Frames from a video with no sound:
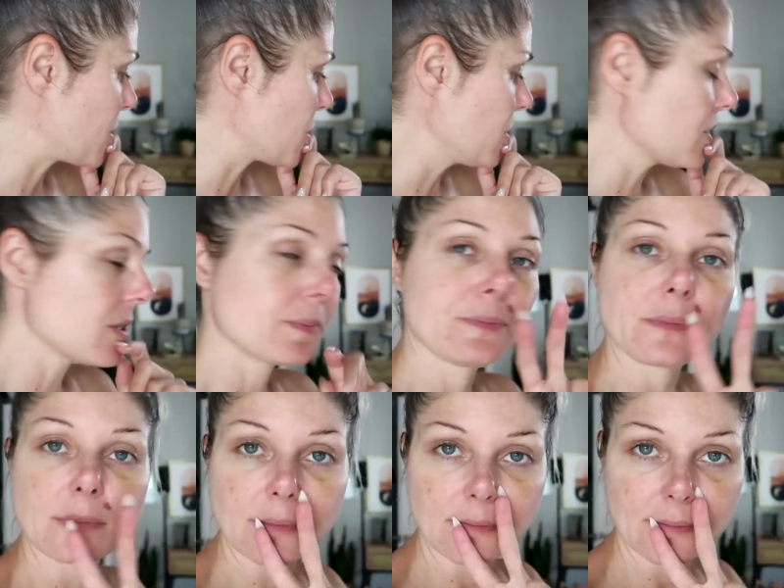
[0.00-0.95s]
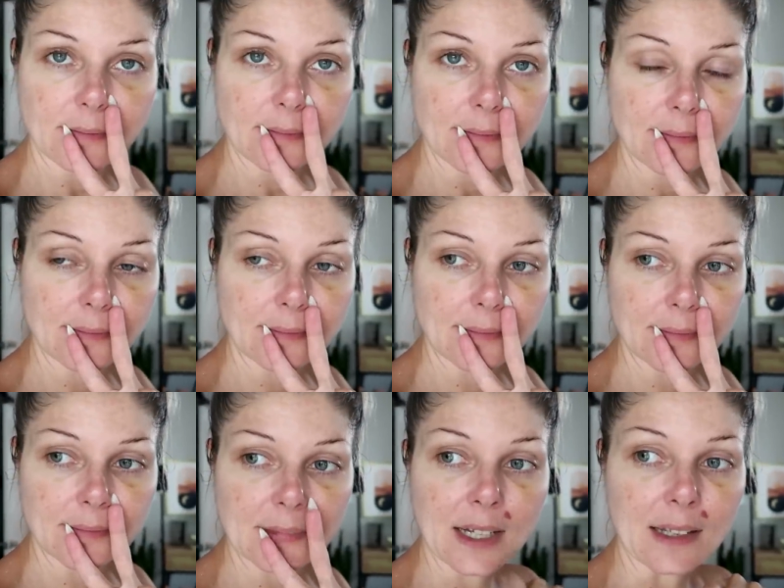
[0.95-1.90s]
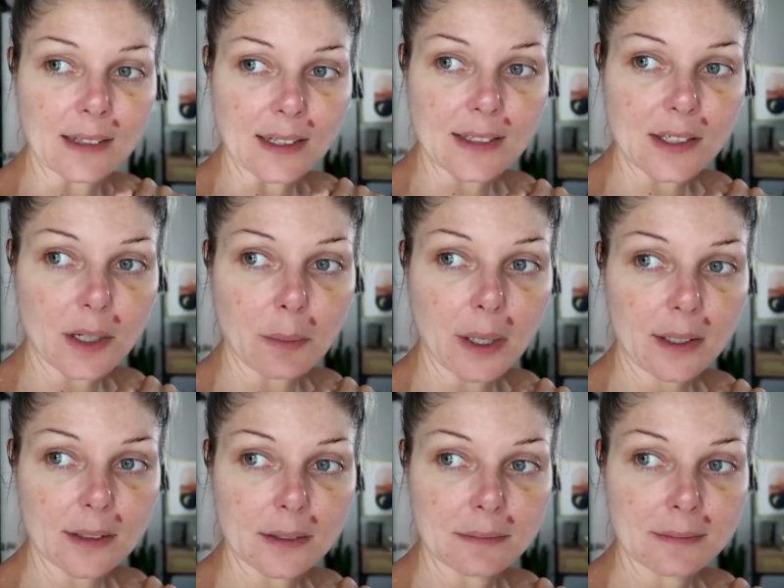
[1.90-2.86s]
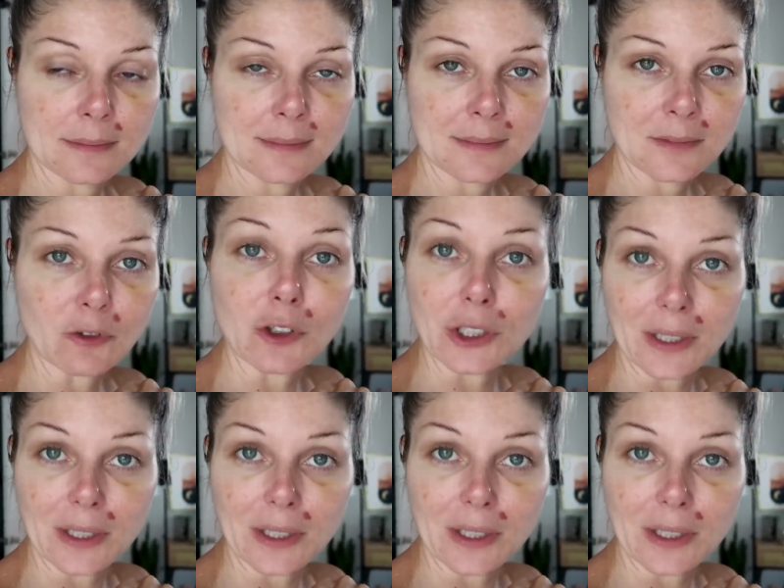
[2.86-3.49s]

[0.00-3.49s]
pictures, and that's gonna be it for